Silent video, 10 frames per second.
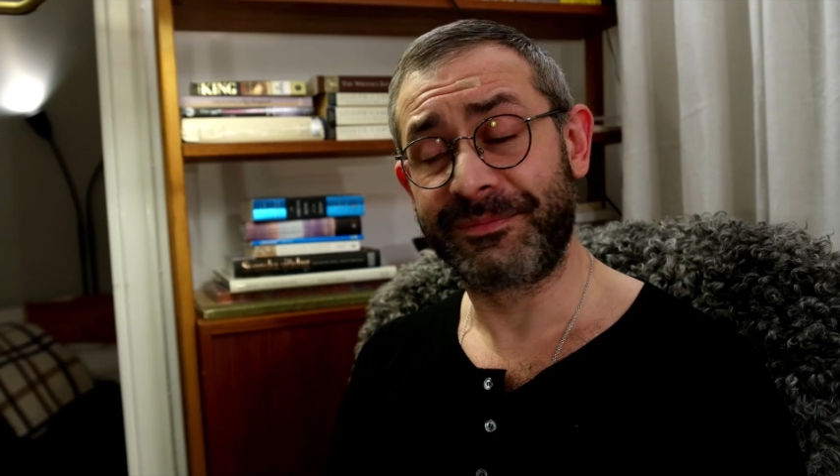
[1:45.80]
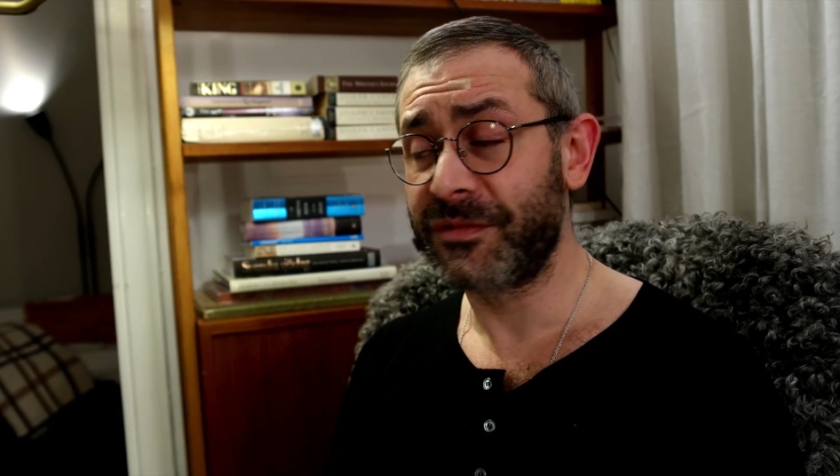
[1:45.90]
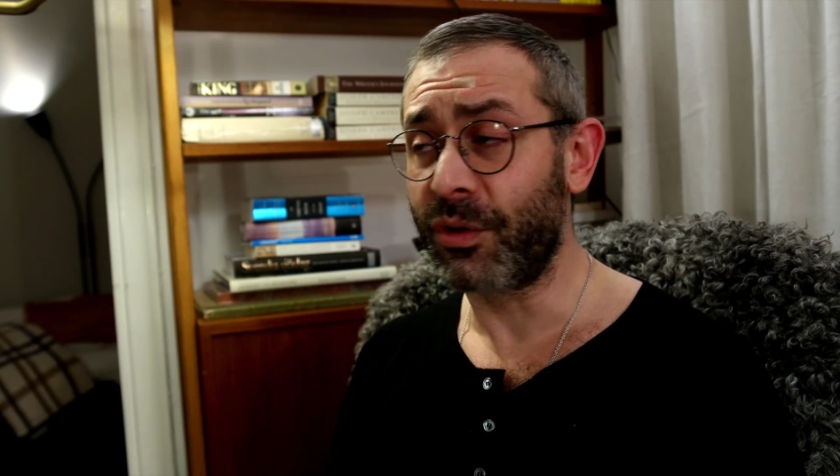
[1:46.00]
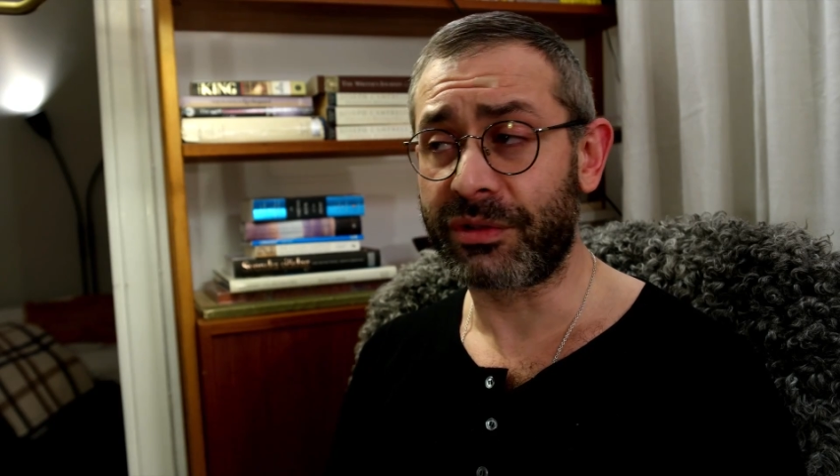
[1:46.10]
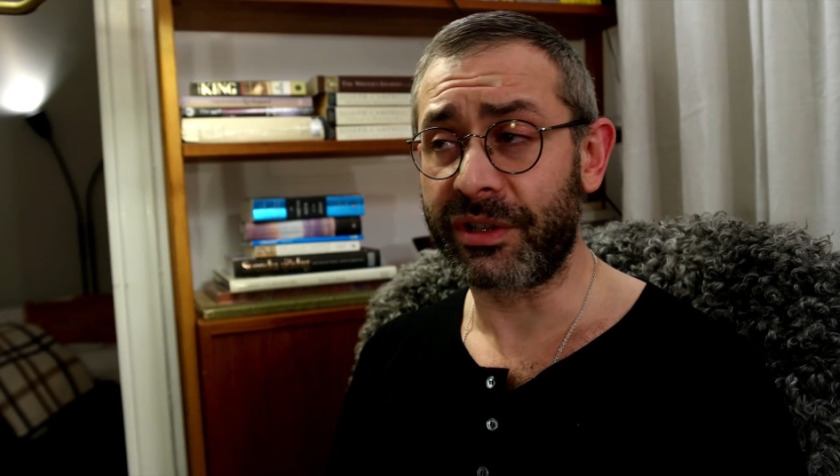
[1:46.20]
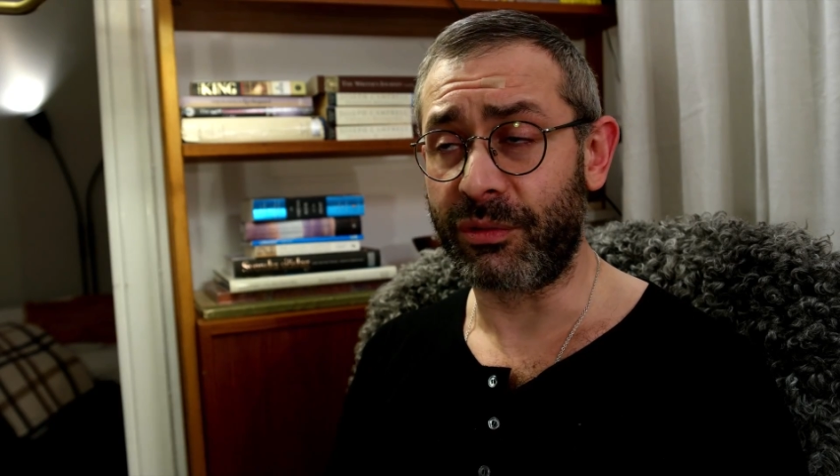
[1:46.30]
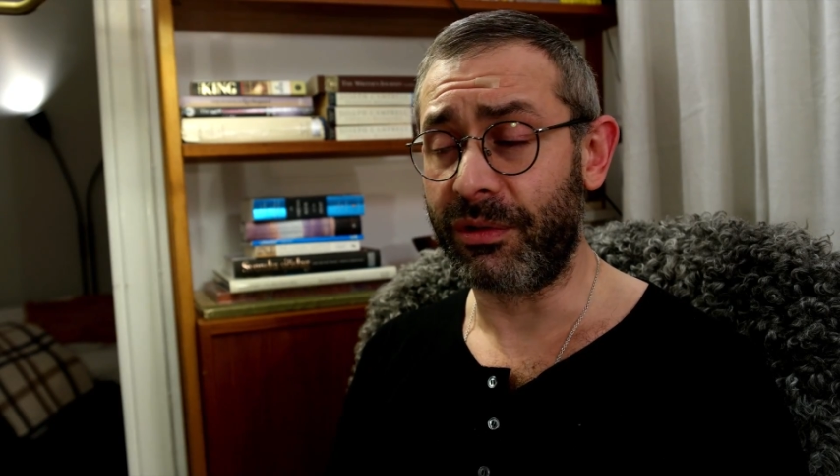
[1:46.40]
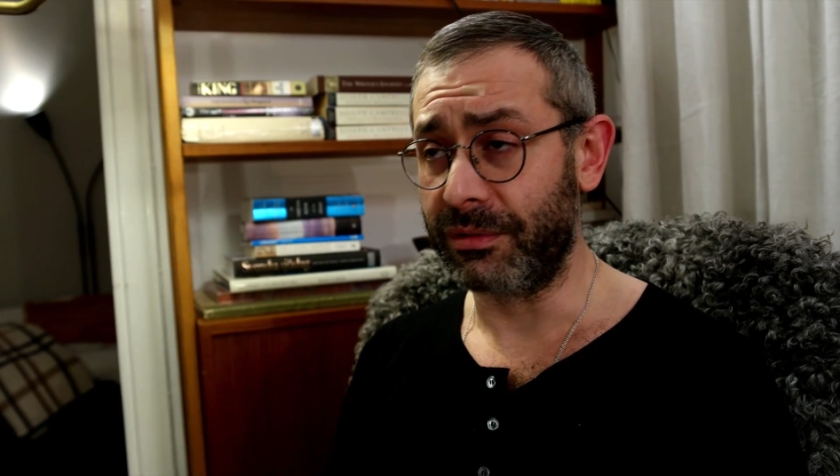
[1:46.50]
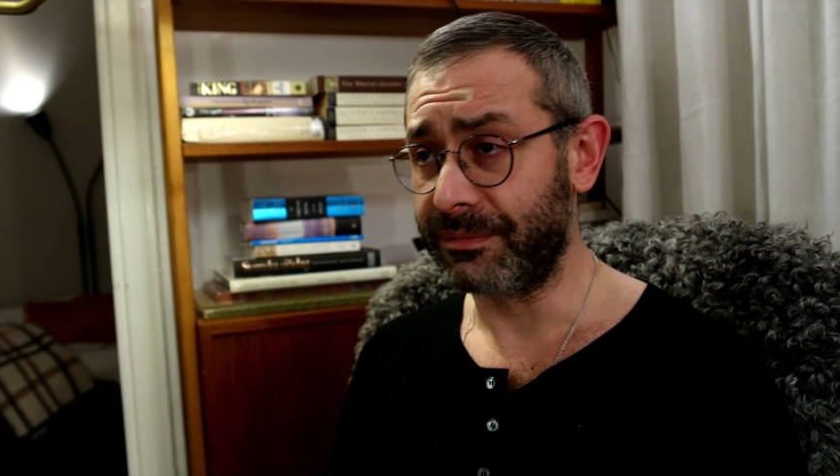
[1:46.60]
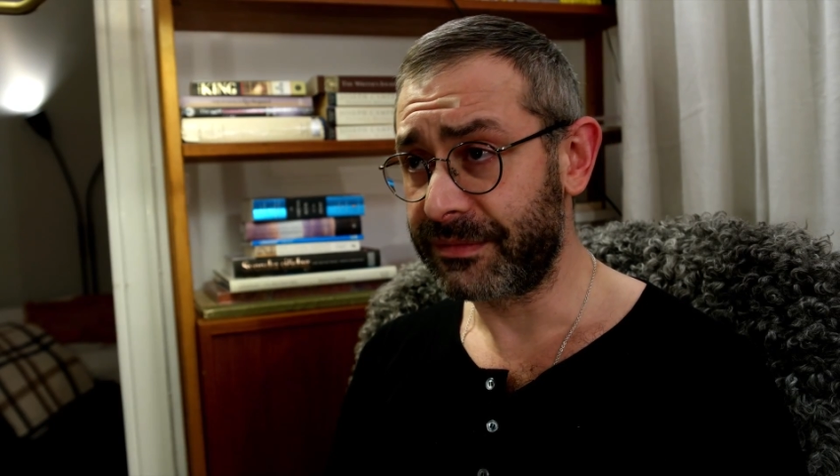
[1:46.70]
Not at
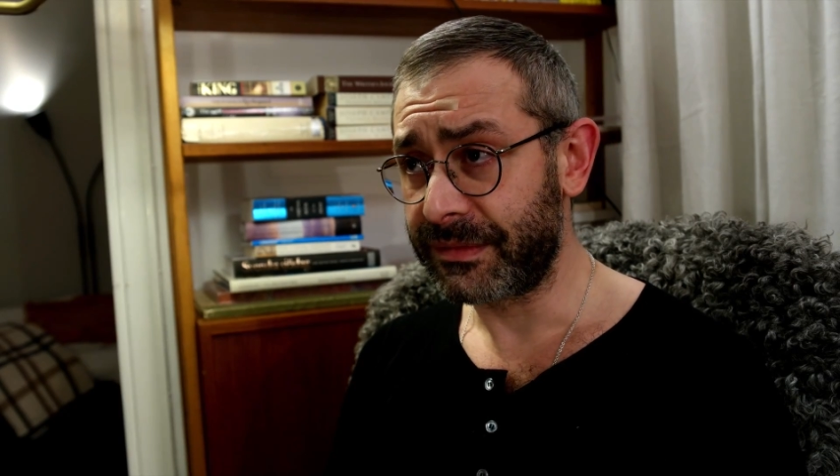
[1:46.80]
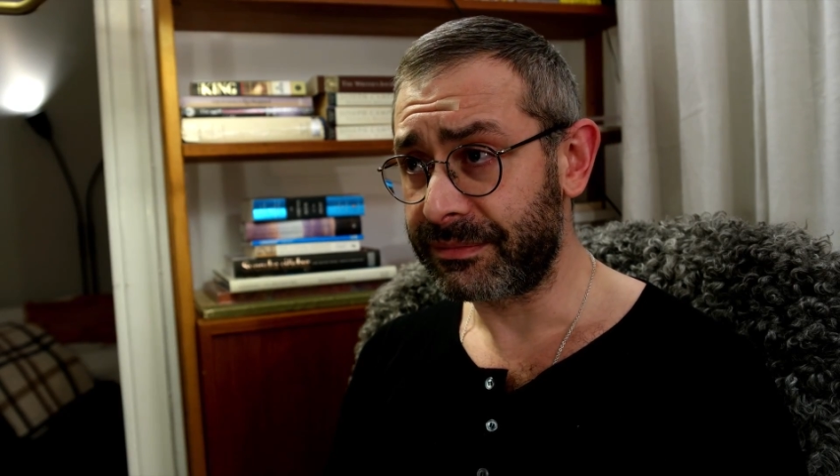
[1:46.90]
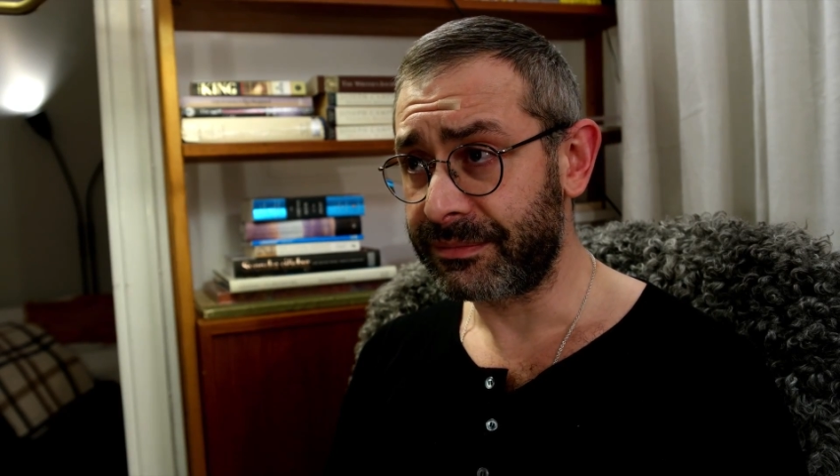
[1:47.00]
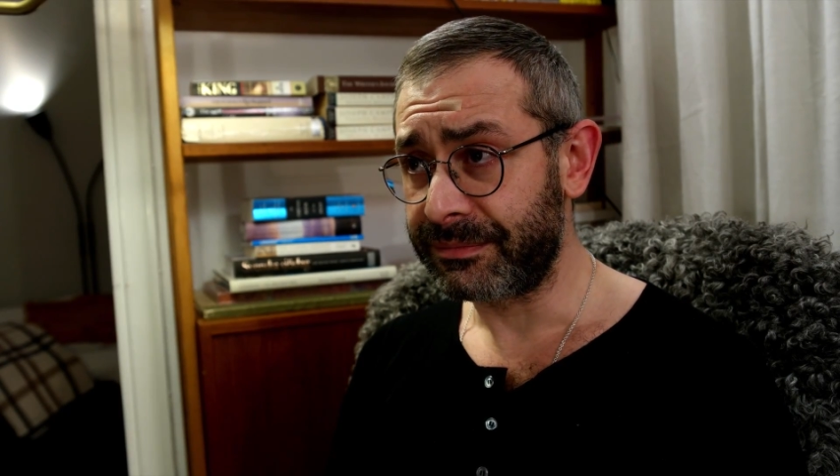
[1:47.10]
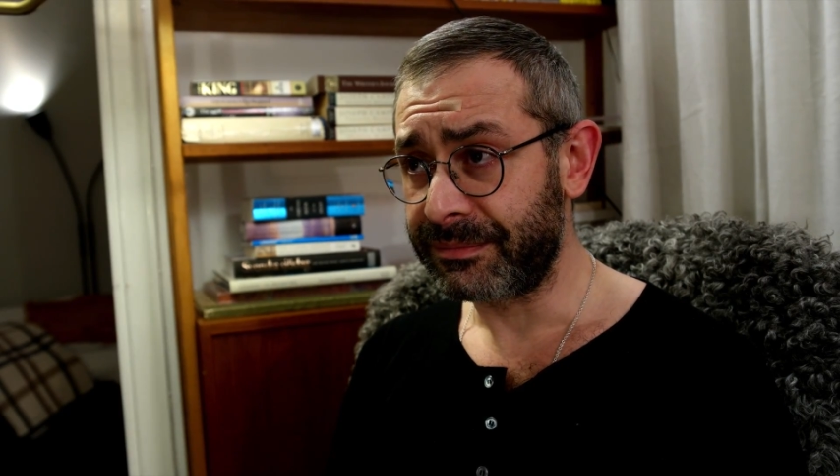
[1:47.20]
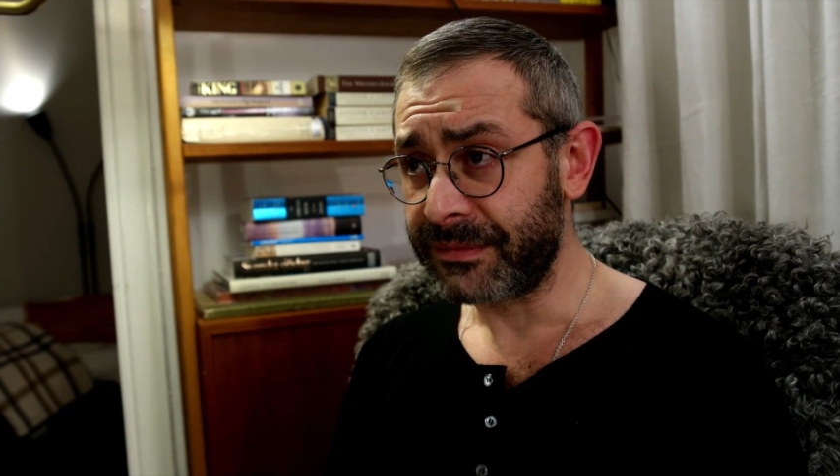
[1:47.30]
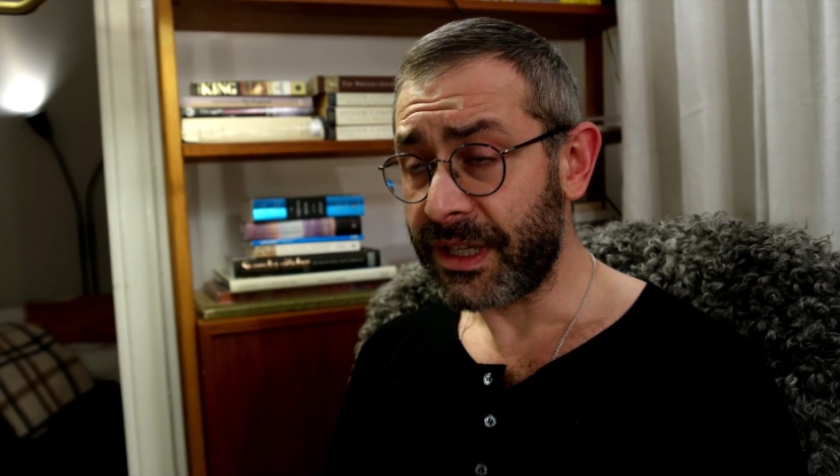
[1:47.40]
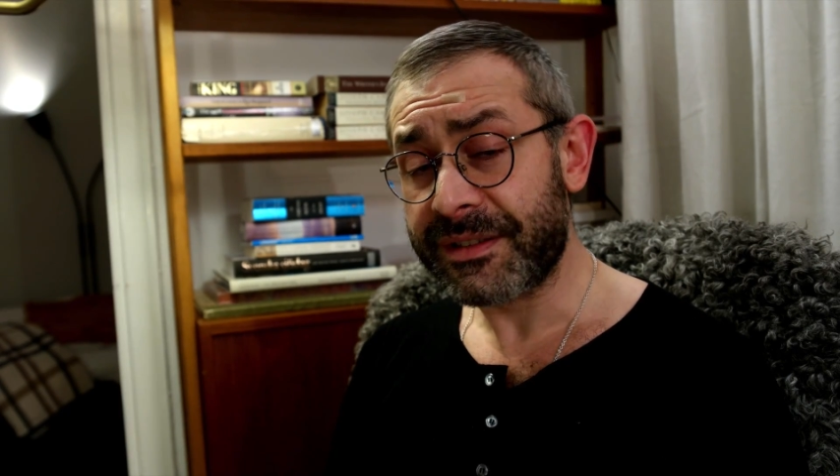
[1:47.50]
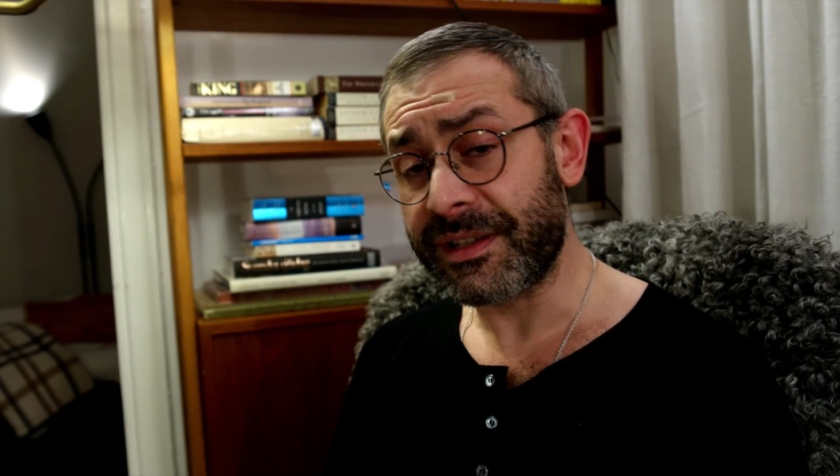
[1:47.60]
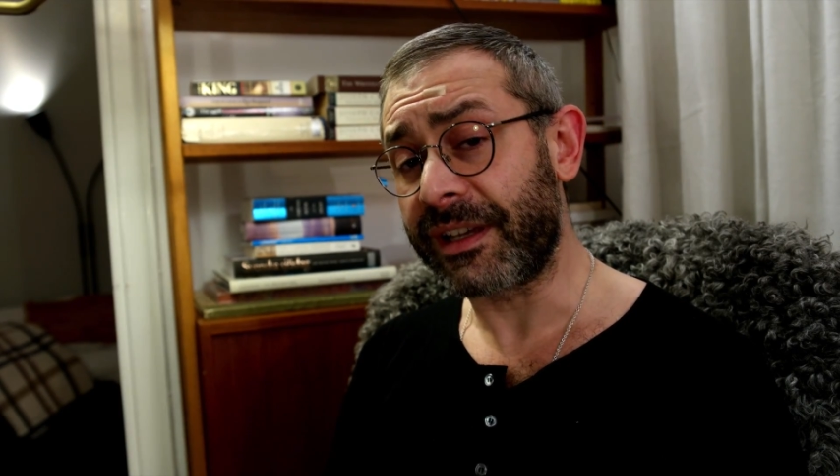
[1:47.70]
all.
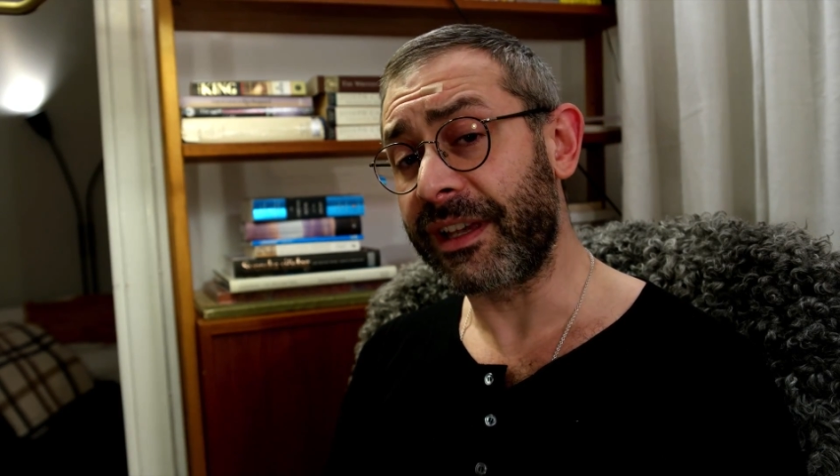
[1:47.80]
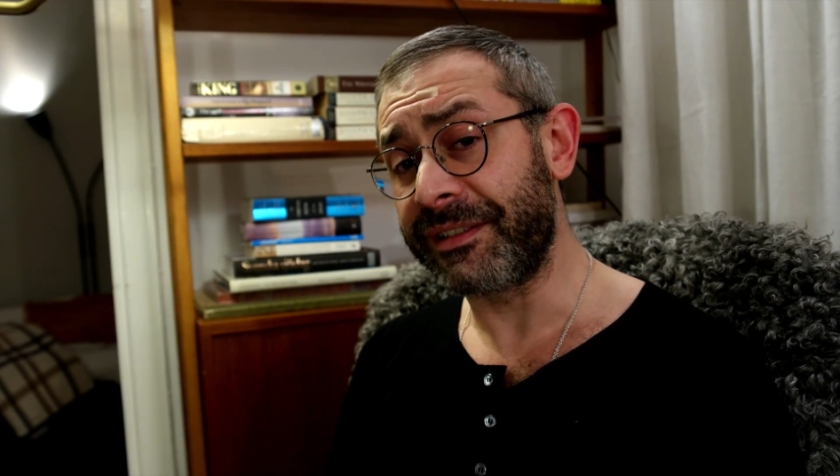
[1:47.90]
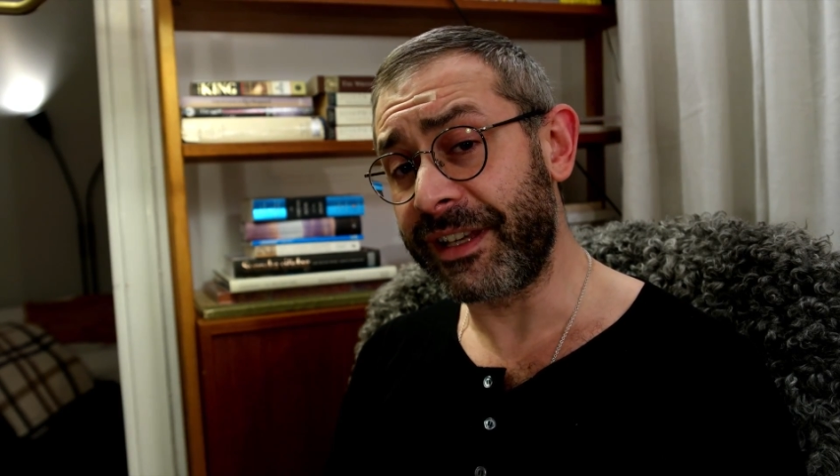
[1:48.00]
Sucking